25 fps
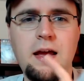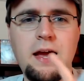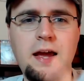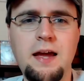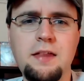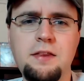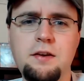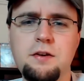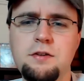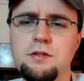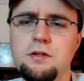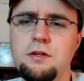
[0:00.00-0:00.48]

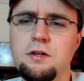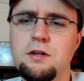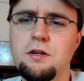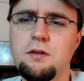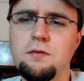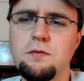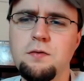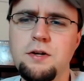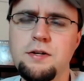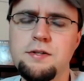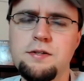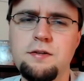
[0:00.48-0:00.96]
And there's a
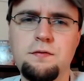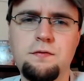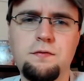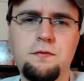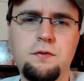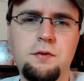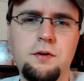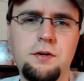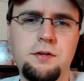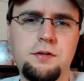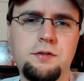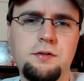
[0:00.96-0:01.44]
good reason
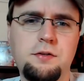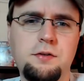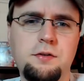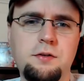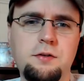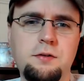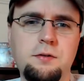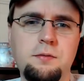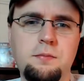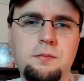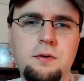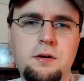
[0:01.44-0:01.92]
for it
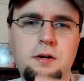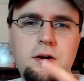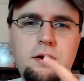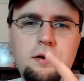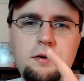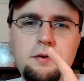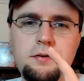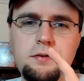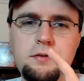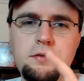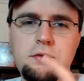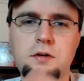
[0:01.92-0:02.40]
too,
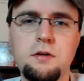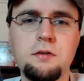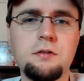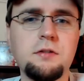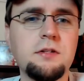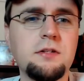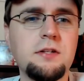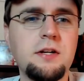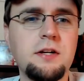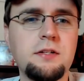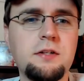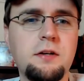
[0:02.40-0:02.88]
because Dirt
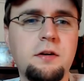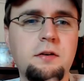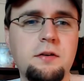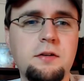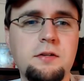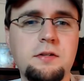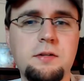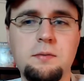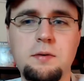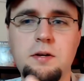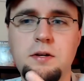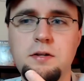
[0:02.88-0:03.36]
to
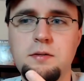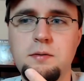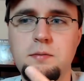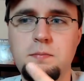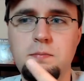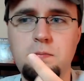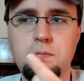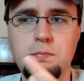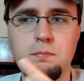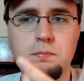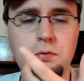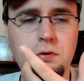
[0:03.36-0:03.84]
Daytona is a
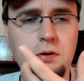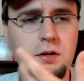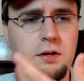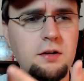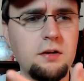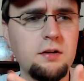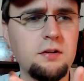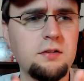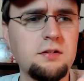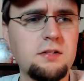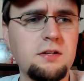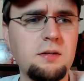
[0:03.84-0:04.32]
pretty
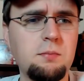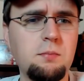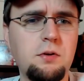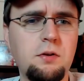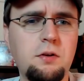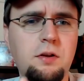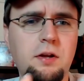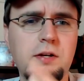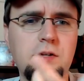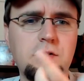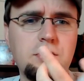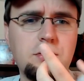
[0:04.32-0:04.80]
good
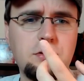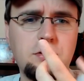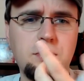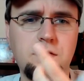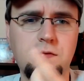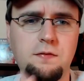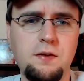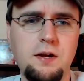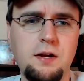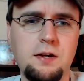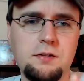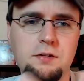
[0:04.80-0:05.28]
simulation
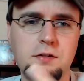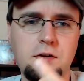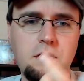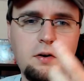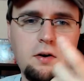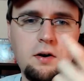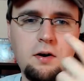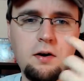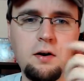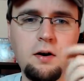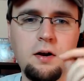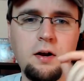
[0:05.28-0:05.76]
of
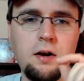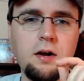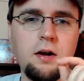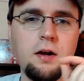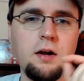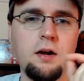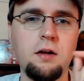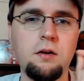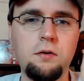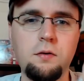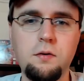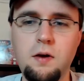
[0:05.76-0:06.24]
NASCAR.
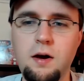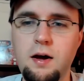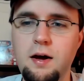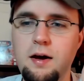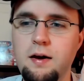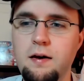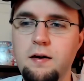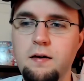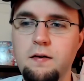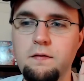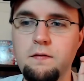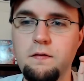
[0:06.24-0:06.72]
You
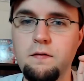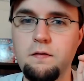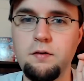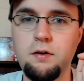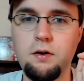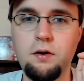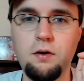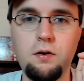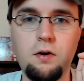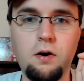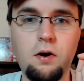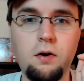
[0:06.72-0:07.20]
have,
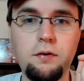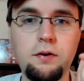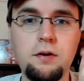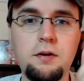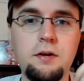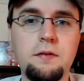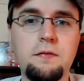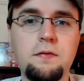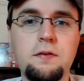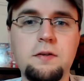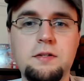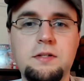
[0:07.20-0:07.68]
you know, all the
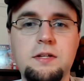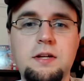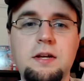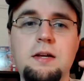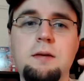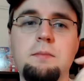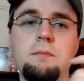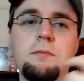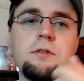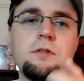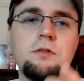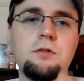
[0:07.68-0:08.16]
different
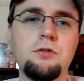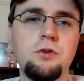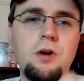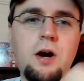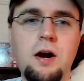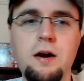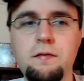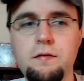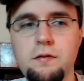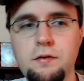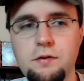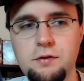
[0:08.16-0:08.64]
teams and
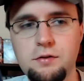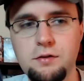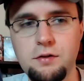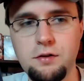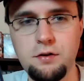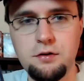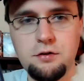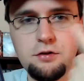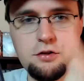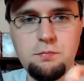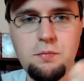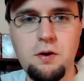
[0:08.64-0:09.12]
drivers
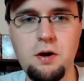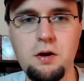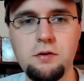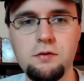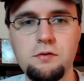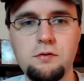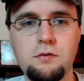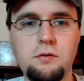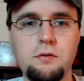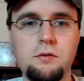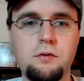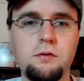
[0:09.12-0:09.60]
and their
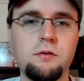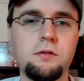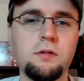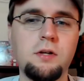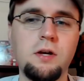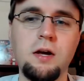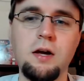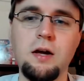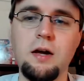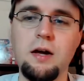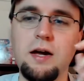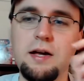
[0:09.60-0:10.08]
sponsors,
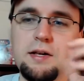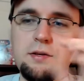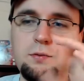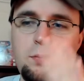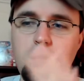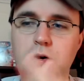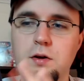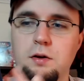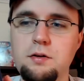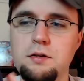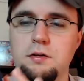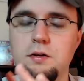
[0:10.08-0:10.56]
as
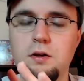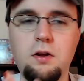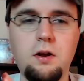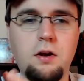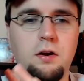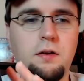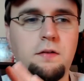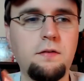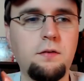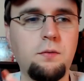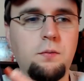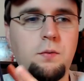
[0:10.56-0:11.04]
well as a
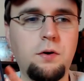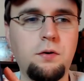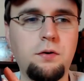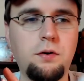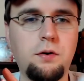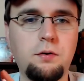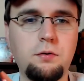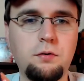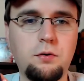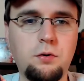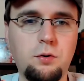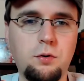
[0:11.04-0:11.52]
lot of the
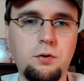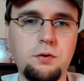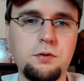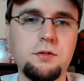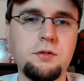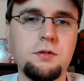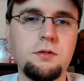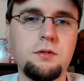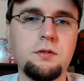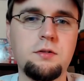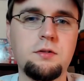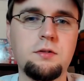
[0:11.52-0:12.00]
well-known
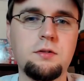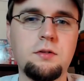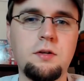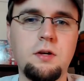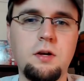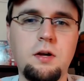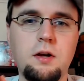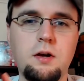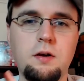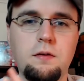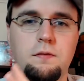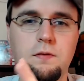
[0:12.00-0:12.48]
courses
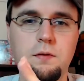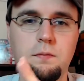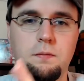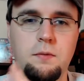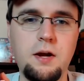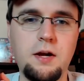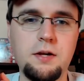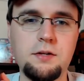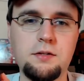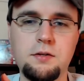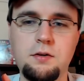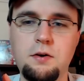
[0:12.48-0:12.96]

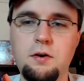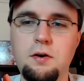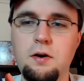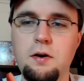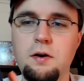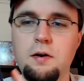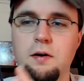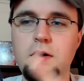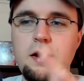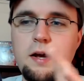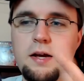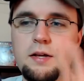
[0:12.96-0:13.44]
from
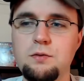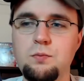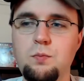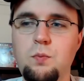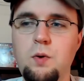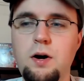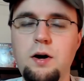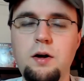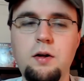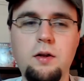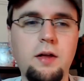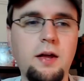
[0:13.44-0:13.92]
NASCAR, as
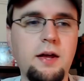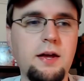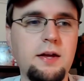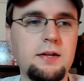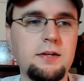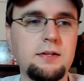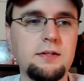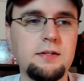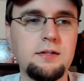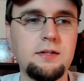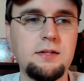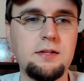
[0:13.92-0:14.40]
well
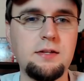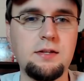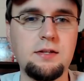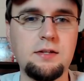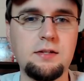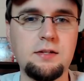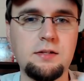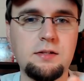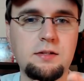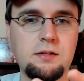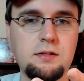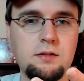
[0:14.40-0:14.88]
as
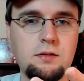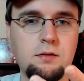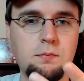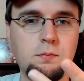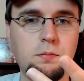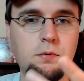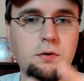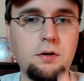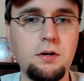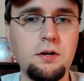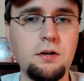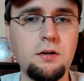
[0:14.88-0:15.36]
this
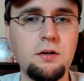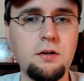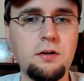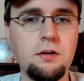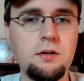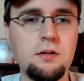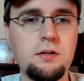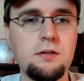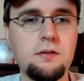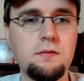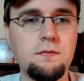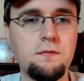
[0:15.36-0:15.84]
pretty
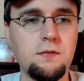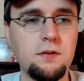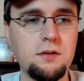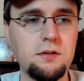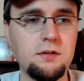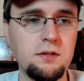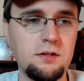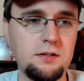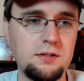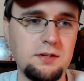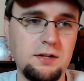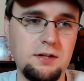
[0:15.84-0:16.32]
good
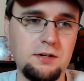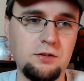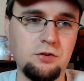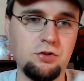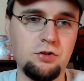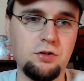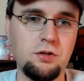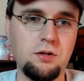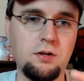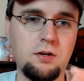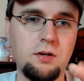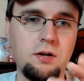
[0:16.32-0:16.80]
physics
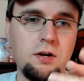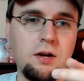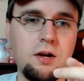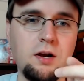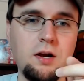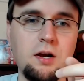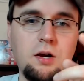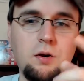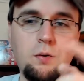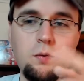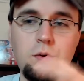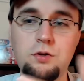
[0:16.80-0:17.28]
engine,
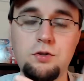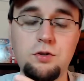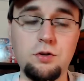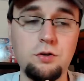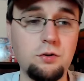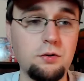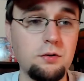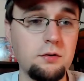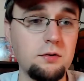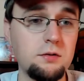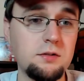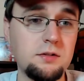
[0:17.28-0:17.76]
which
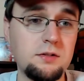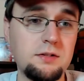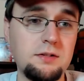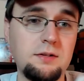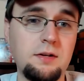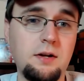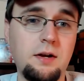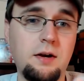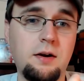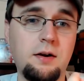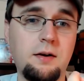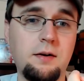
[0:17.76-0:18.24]
includes
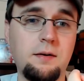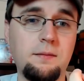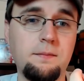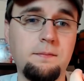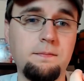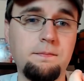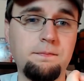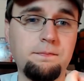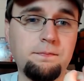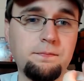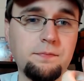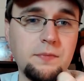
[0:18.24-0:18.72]

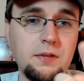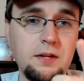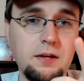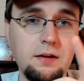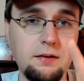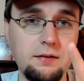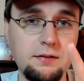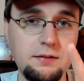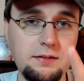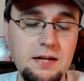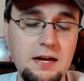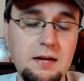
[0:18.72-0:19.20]

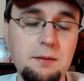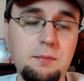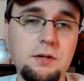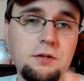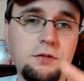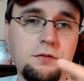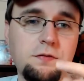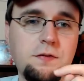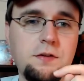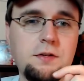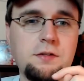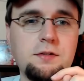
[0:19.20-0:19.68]

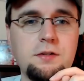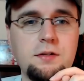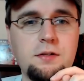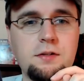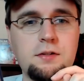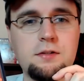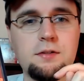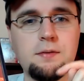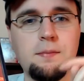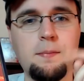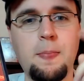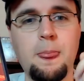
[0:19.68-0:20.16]
damage
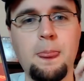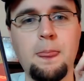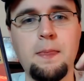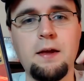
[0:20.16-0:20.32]
physics.